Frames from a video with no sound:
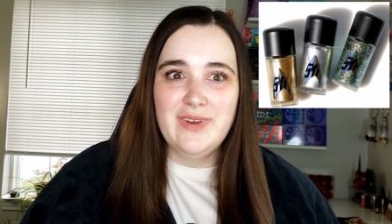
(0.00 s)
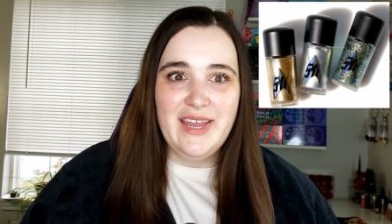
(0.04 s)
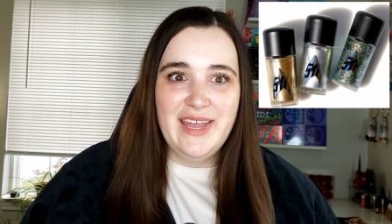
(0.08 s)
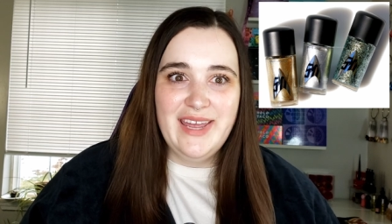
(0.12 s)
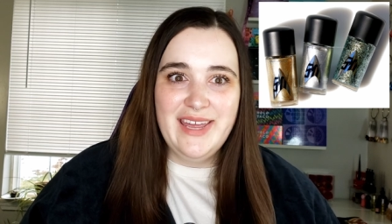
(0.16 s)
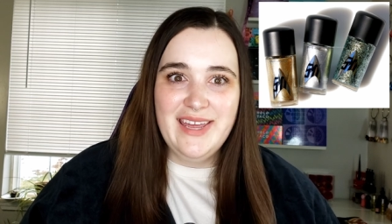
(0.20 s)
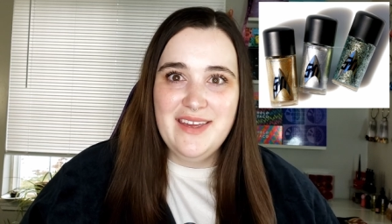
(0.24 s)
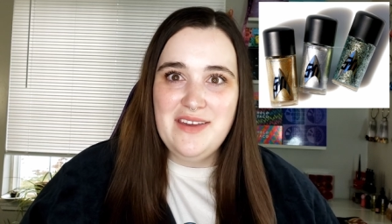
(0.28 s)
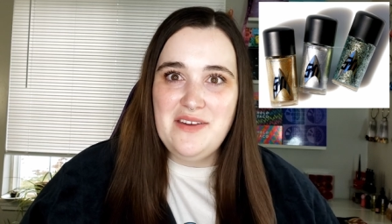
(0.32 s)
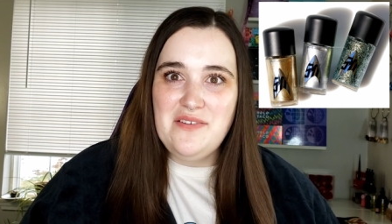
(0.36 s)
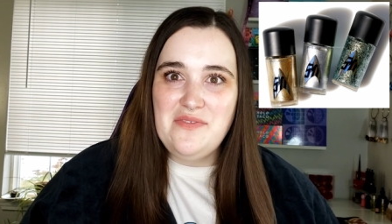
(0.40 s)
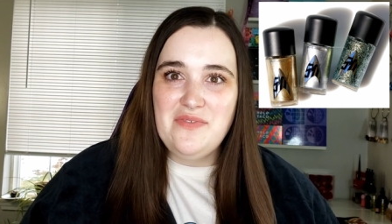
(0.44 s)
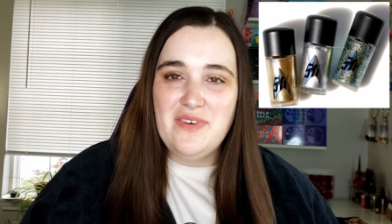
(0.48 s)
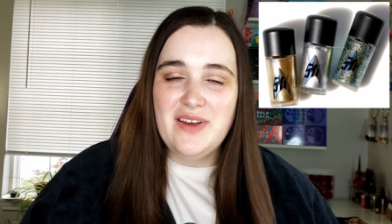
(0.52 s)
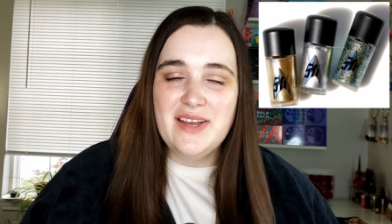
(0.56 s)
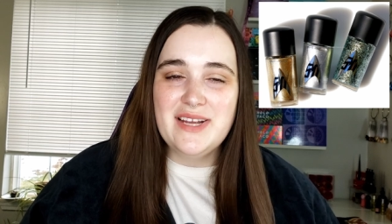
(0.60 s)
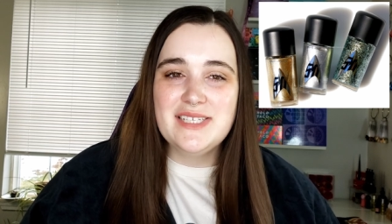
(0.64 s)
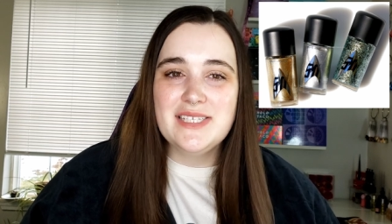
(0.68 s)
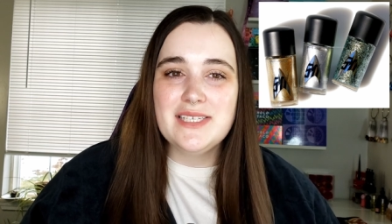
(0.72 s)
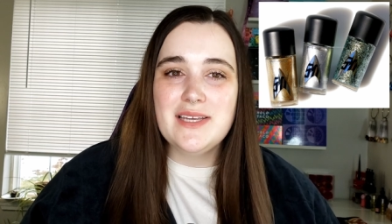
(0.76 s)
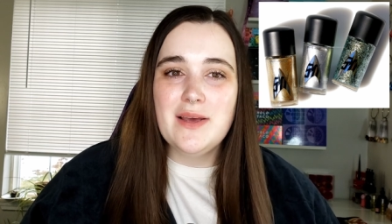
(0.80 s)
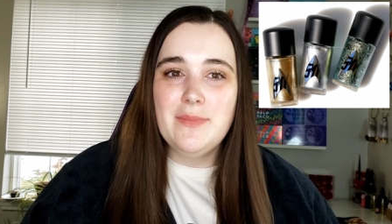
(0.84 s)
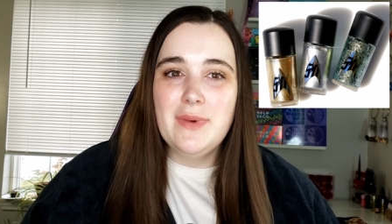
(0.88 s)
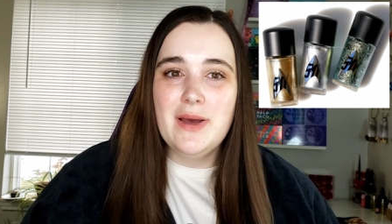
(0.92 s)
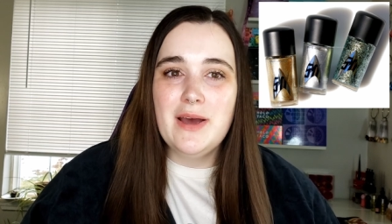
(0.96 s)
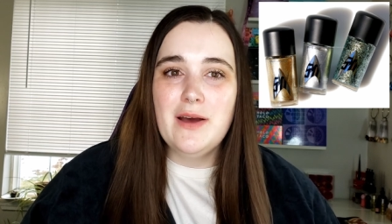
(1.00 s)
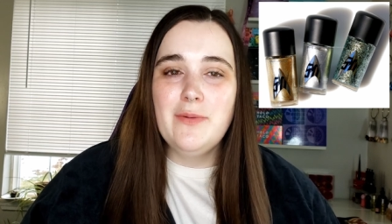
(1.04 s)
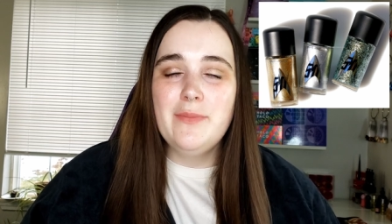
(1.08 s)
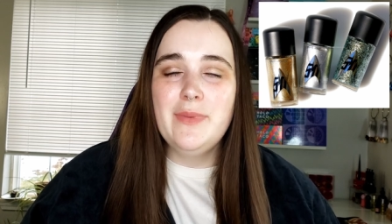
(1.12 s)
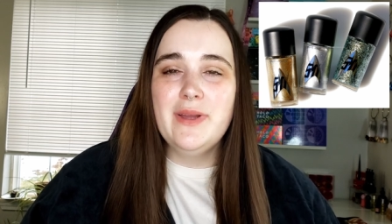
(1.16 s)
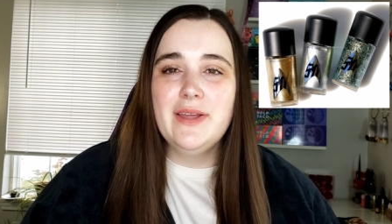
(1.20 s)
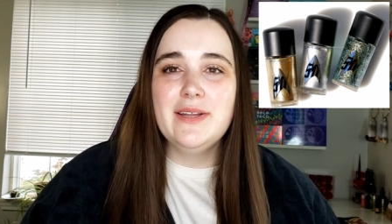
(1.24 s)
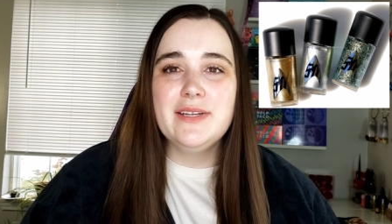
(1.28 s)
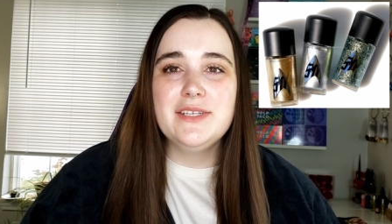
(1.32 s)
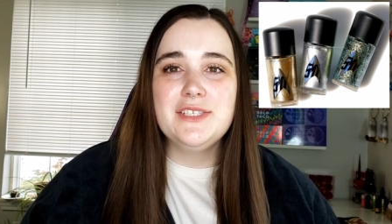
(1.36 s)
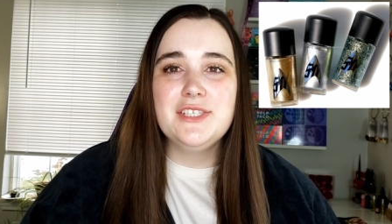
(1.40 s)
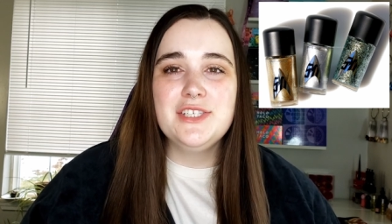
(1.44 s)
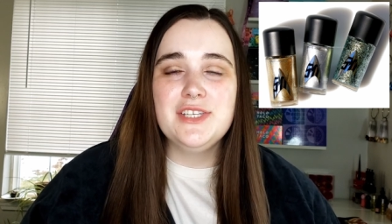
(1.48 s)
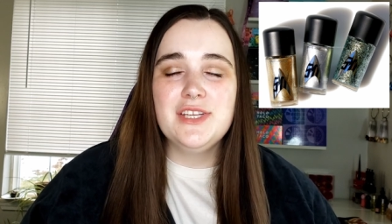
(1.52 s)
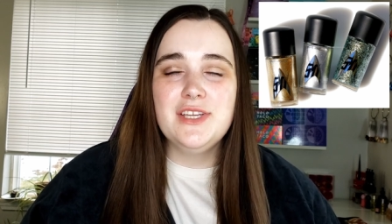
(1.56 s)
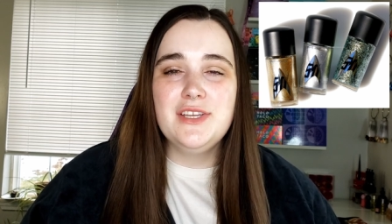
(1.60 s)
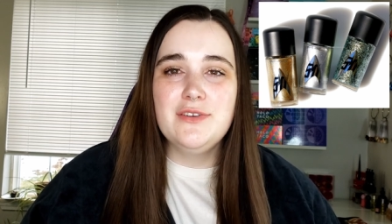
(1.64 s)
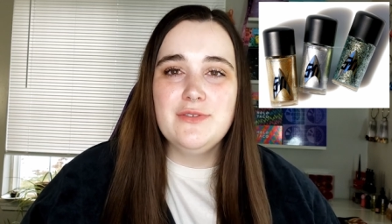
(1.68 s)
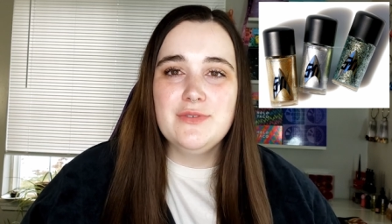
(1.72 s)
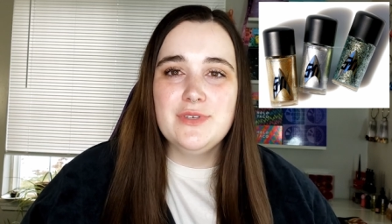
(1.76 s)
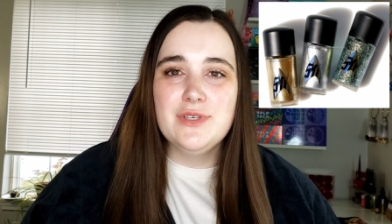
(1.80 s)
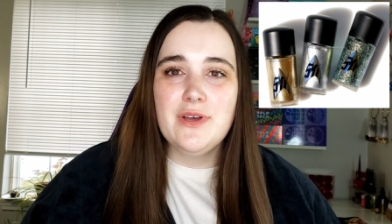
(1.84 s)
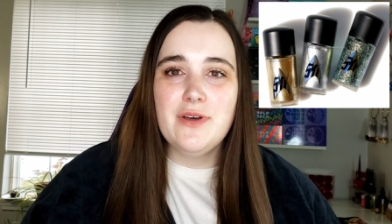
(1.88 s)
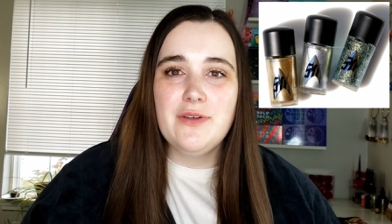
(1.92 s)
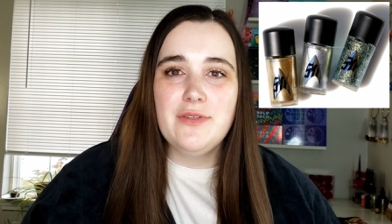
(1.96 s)
if I somehow manage to
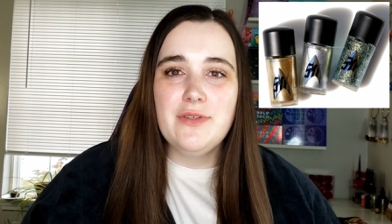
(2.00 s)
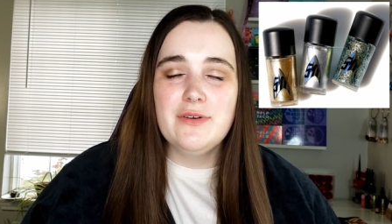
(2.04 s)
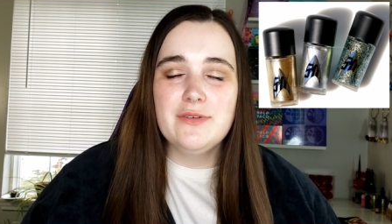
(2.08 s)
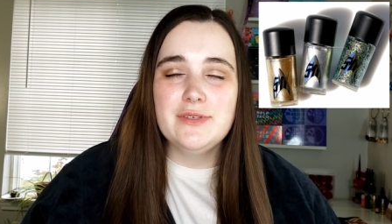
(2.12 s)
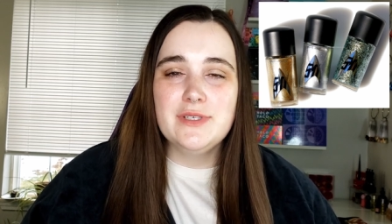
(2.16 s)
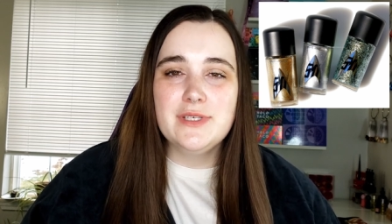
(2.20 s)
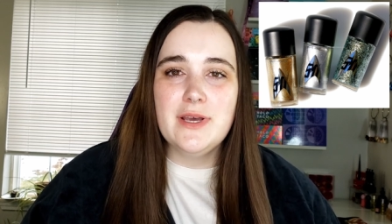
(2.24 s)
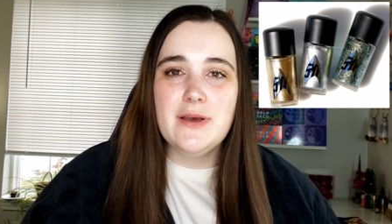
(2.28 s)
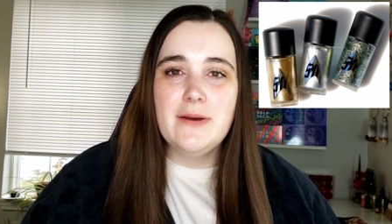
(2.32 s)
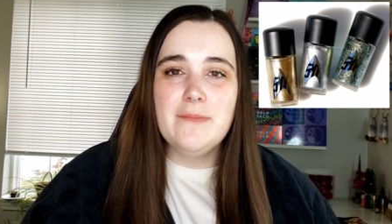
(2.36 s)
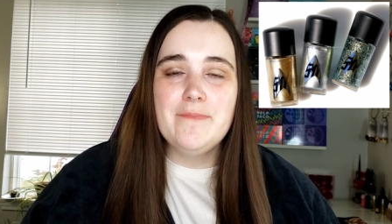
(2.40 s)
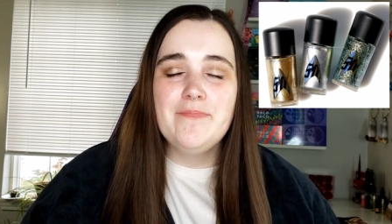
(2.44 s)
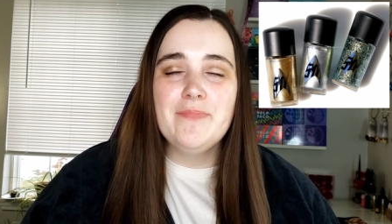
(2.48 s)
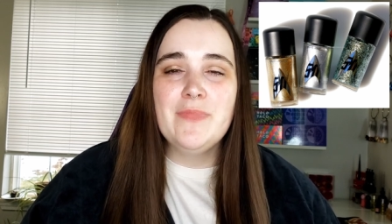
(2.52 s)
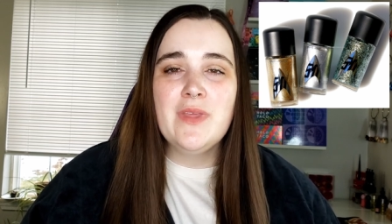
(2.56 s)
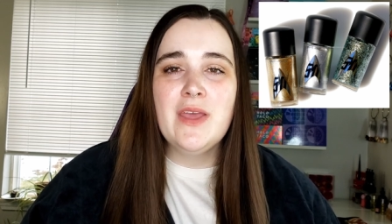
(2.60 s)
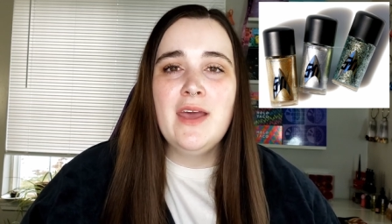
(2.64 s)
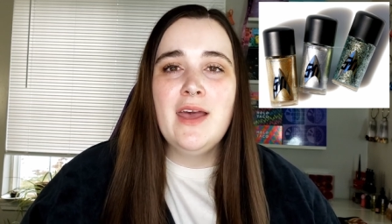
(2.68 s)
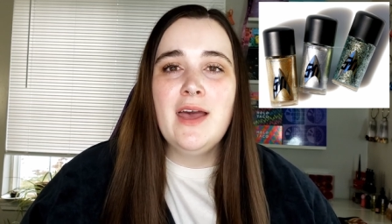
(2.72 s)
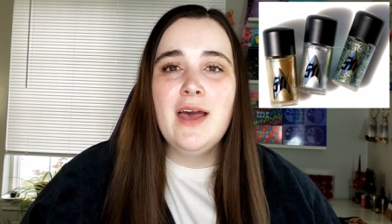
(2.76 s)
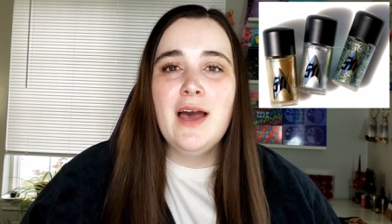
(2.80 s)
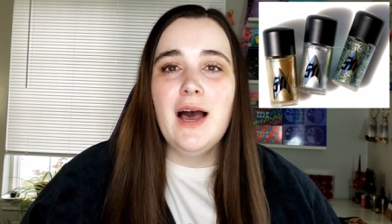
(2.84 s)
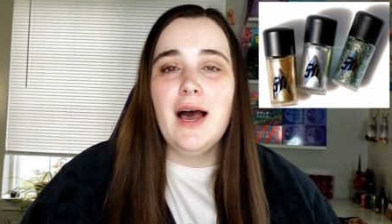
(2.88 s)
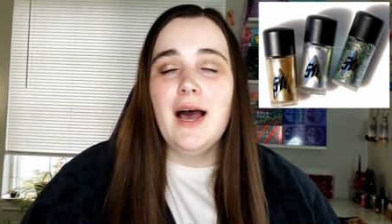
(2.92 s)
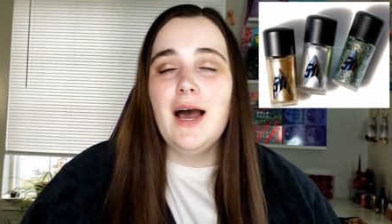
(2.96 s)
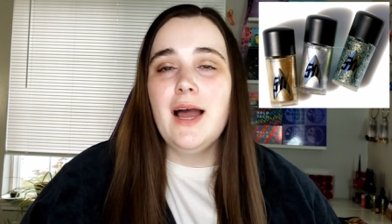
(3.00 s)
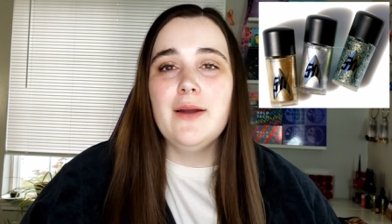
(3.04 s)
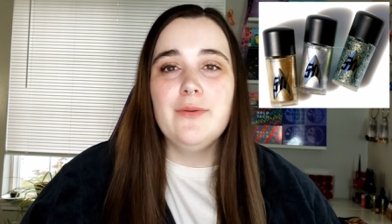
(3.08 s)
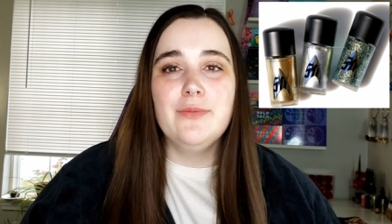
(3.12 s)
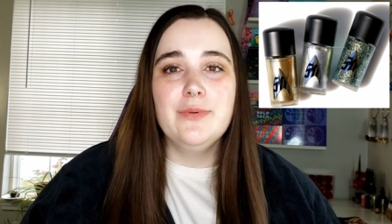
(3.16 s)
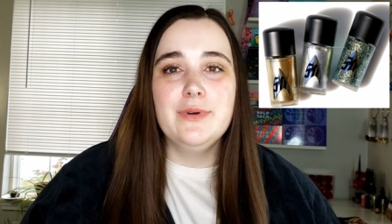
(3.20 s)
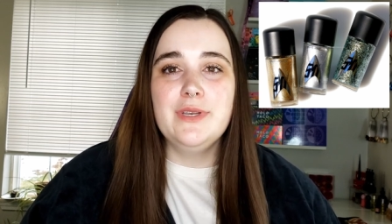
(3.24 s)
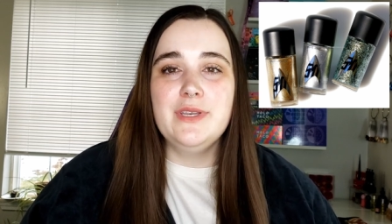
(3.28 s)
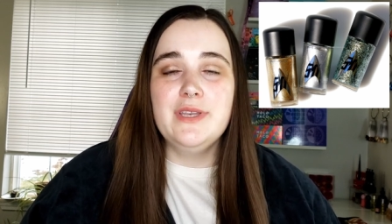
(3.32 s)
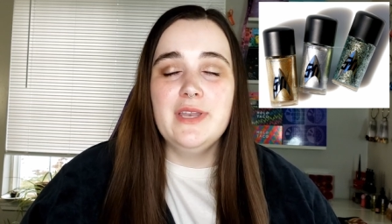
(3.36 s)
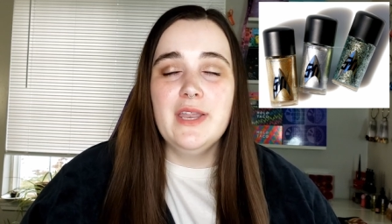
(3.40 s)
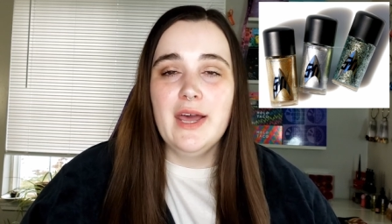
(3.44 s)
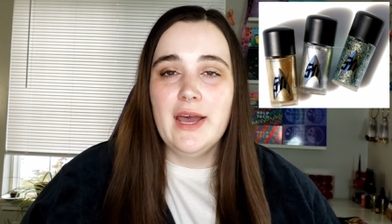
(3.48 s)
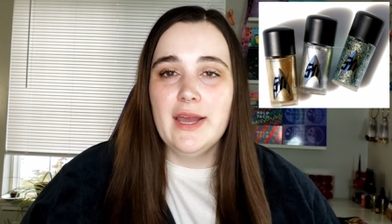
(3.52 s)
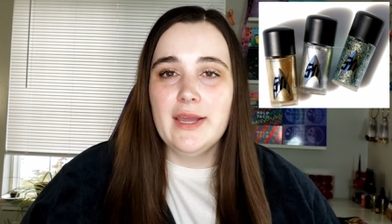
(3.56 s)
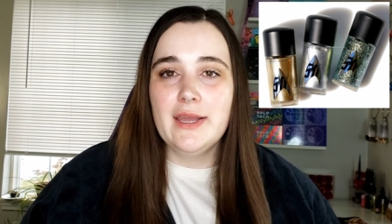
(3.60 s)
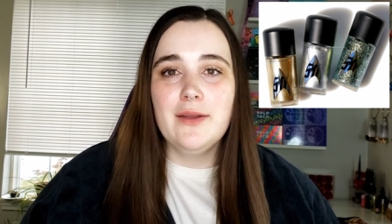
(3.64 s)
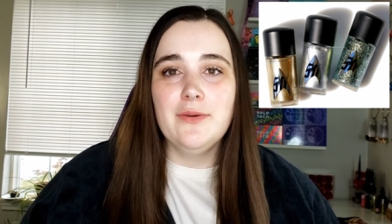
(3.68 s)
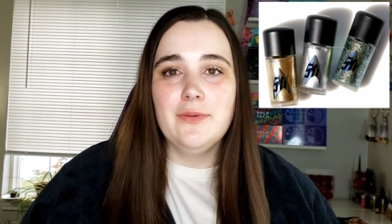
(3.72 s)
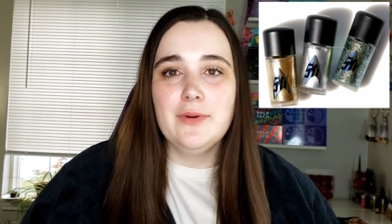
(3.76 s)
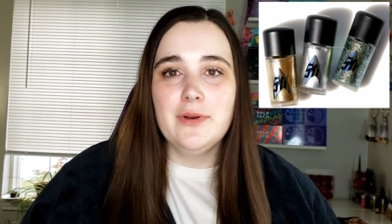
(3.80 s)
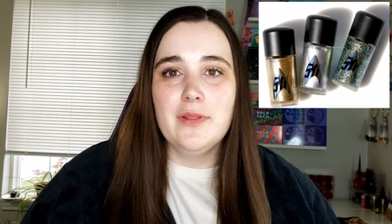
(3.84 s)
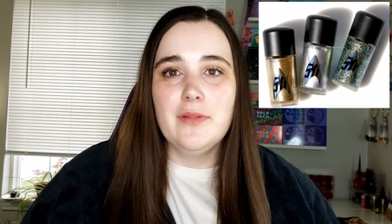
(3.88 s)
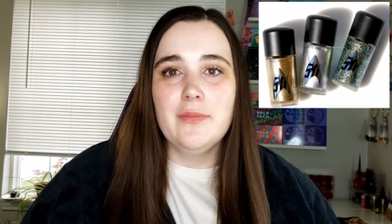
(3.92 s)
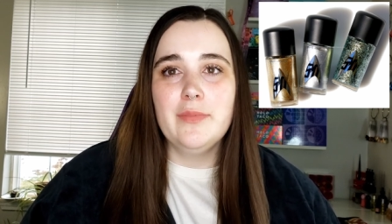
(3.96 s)
use all those up, I would not
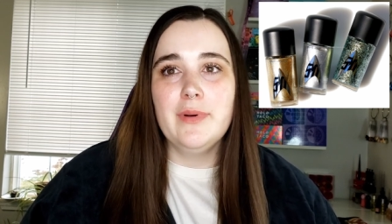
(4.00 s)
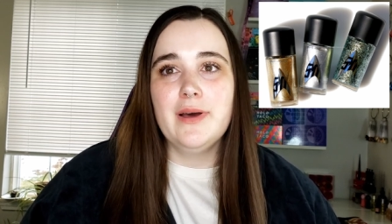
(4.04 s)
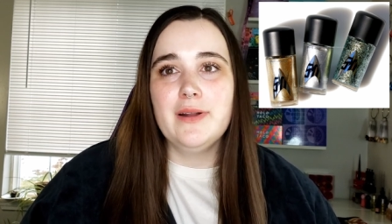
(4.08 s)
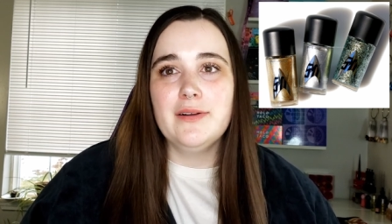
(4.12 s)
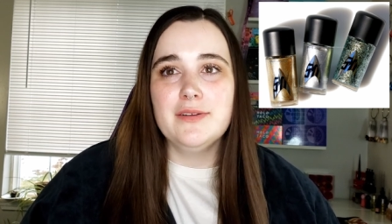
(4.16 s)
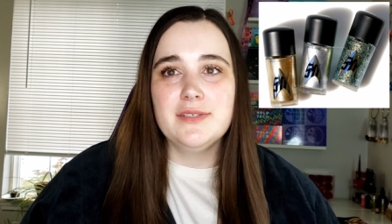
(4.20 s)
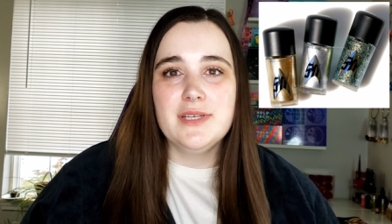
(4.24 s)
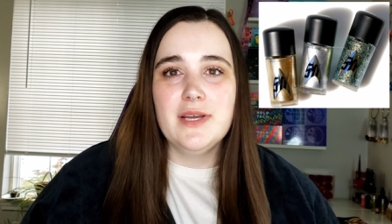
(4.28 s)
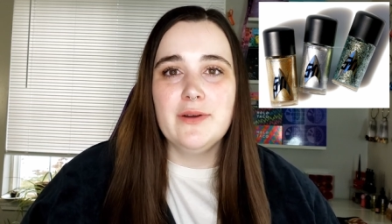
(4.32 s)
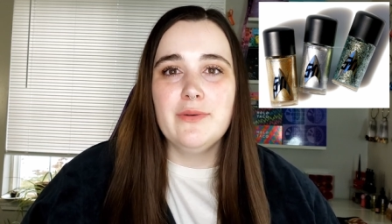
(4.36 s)
get rid of the bottles.